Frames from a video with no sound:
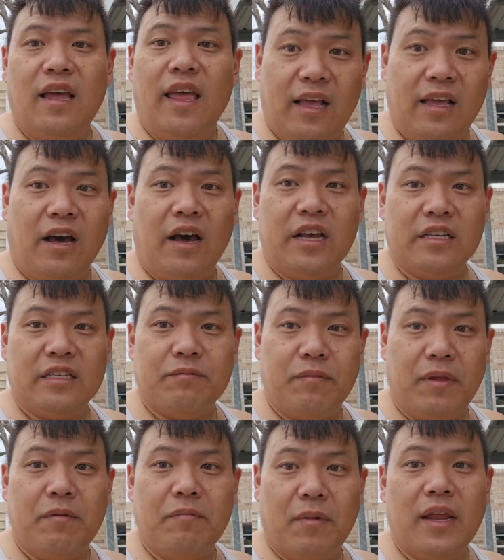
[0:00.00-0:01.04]
It
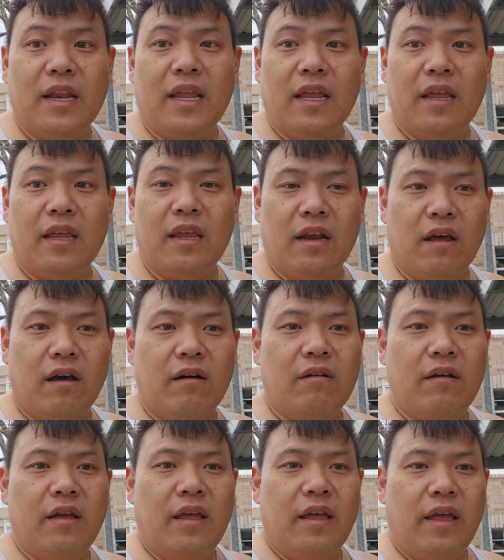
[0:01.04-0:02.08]
costs me money, you
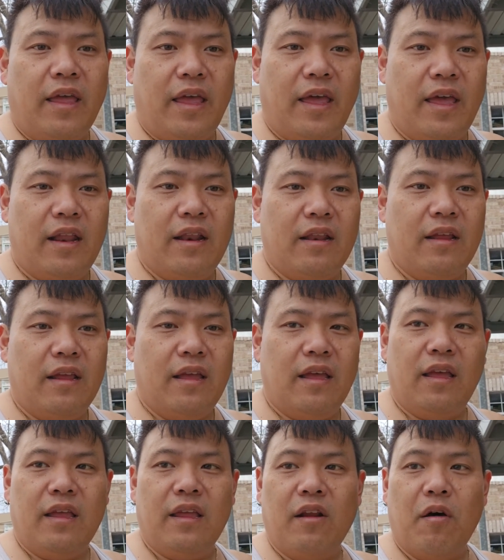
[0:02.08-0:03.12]
know, and
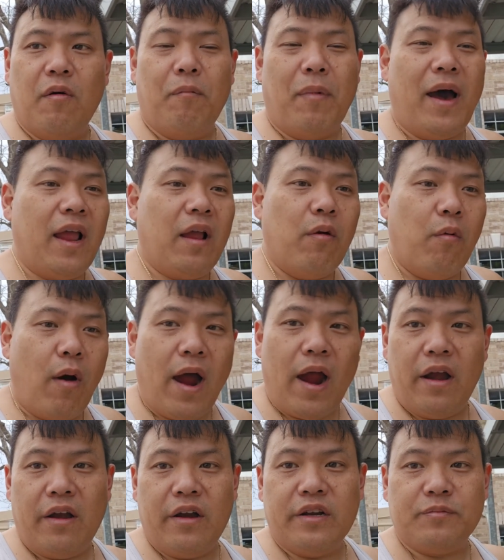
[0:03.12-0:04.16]
you know, buying
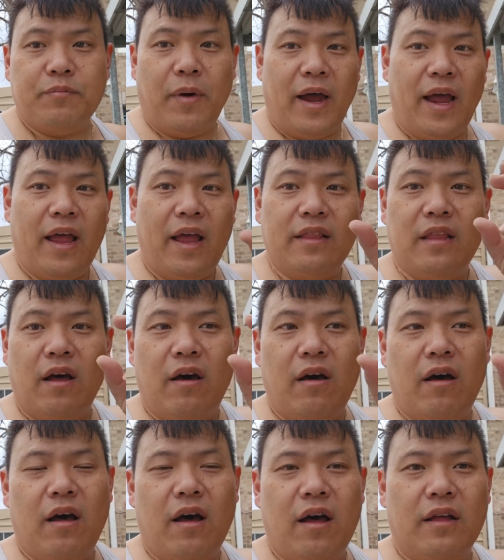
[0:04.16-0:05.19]
wires, buying the
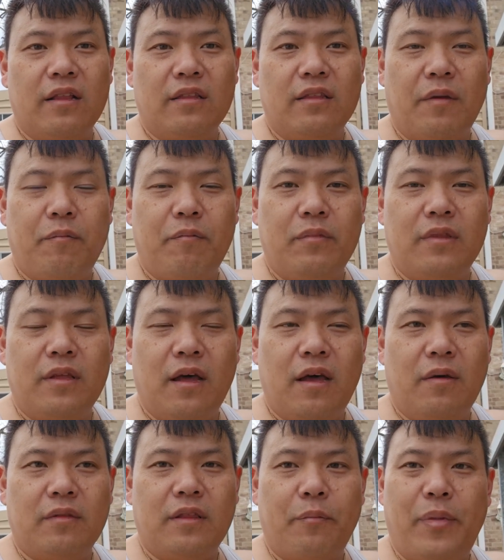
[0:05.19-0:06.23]
uh, the,
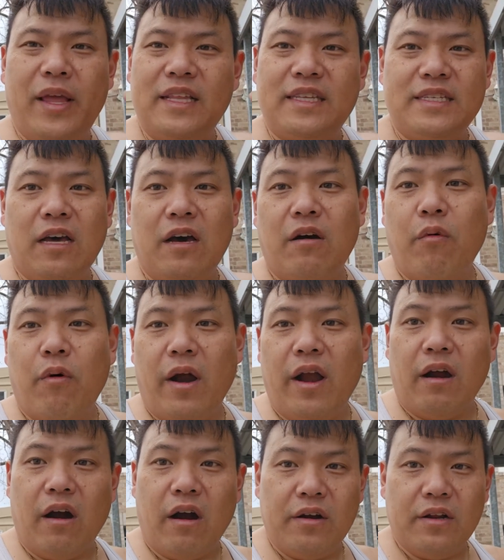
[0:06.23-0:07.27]
the the pigtail
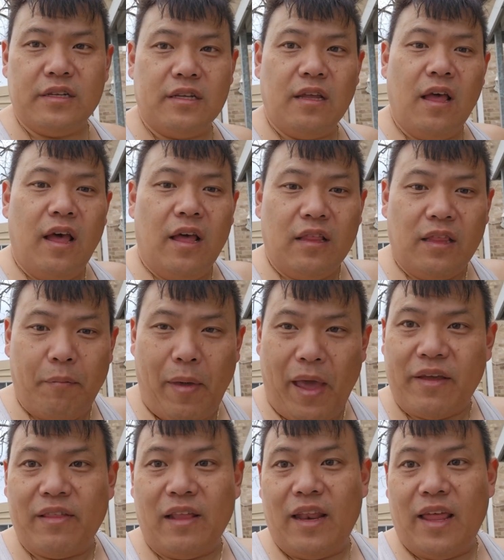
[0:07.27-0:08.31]
wiring harness, the
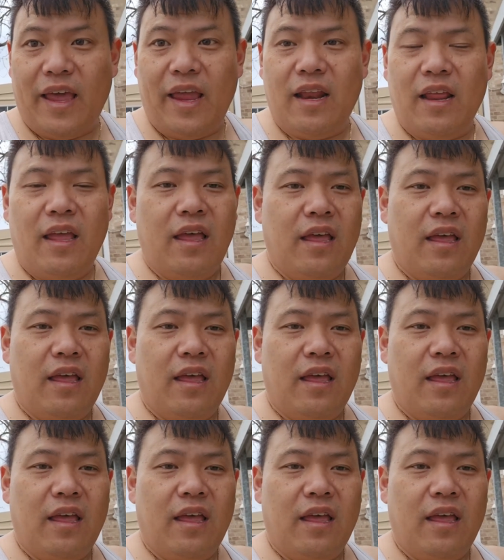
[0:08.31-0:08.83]
back of the light,